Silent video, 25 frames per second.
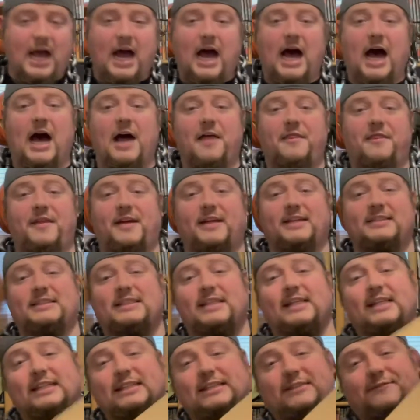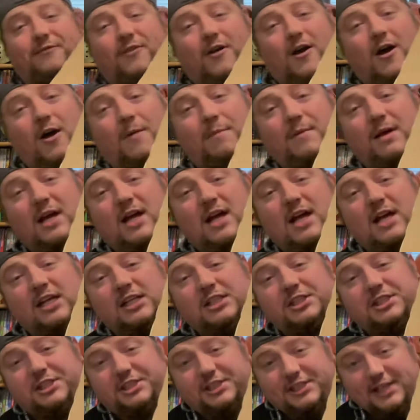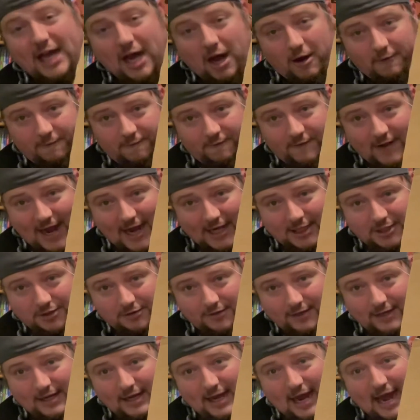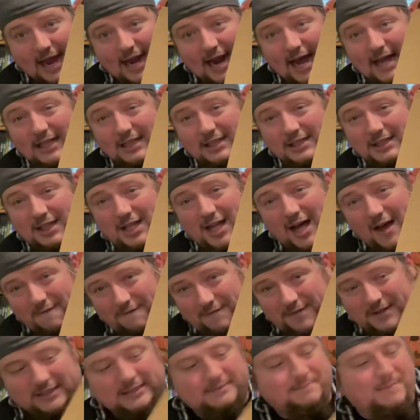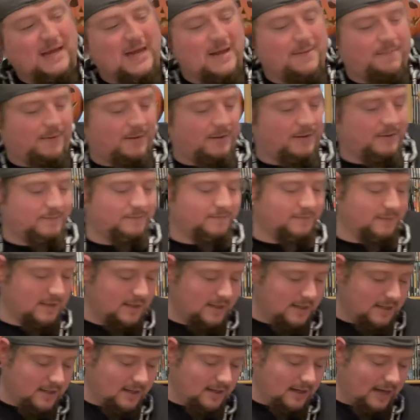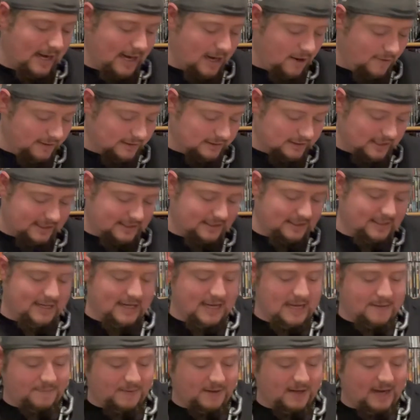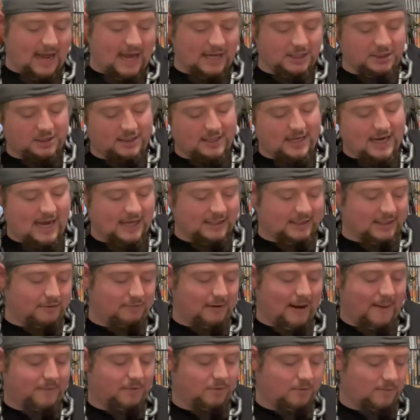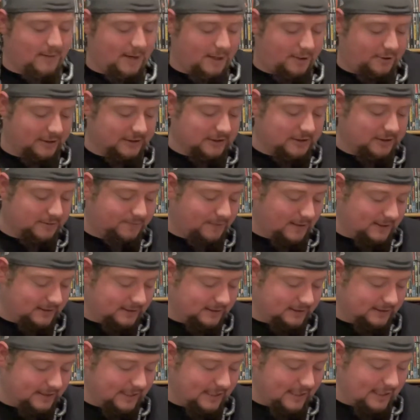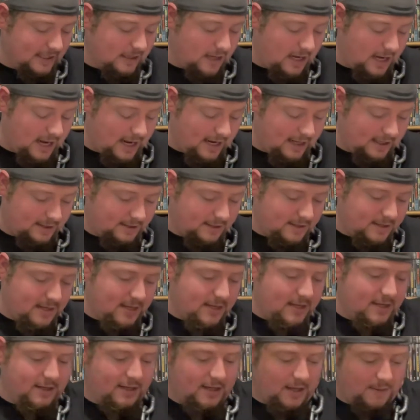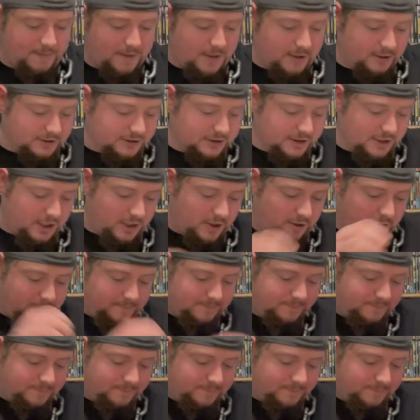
Uh, this is from Shout Factory, and I love this paper. I always like to keep it. Angelina actually wrapped one of my Christmas presents in it uh, a couple years ago.